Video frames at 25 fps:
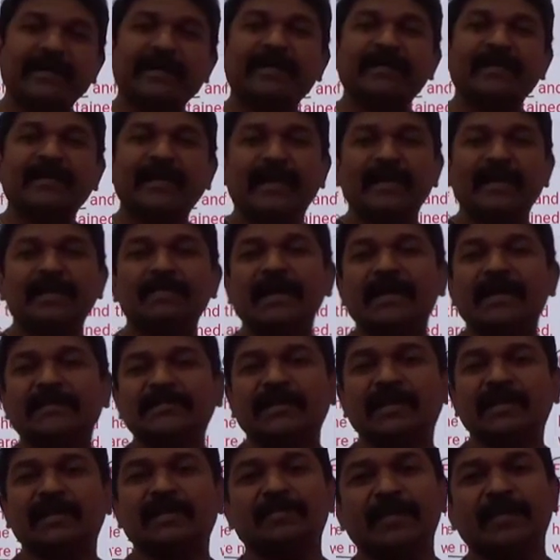The
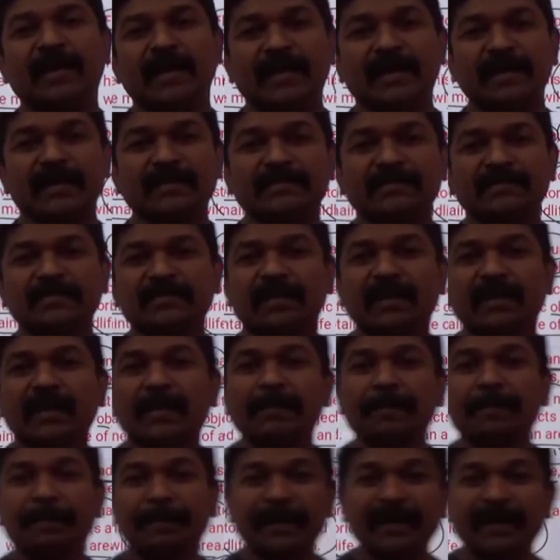Himachal Himalayas,
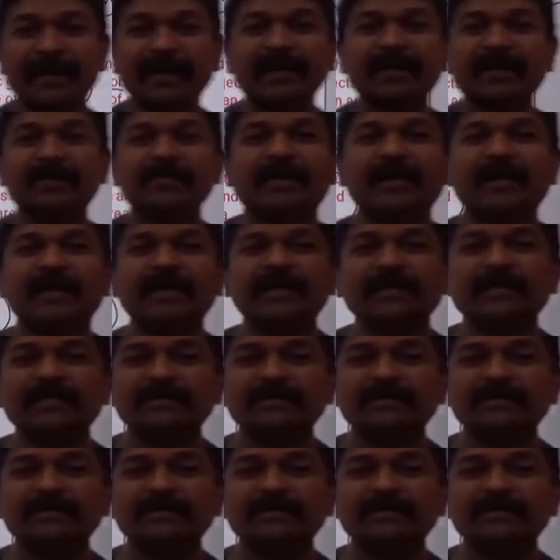Middle Himalayas.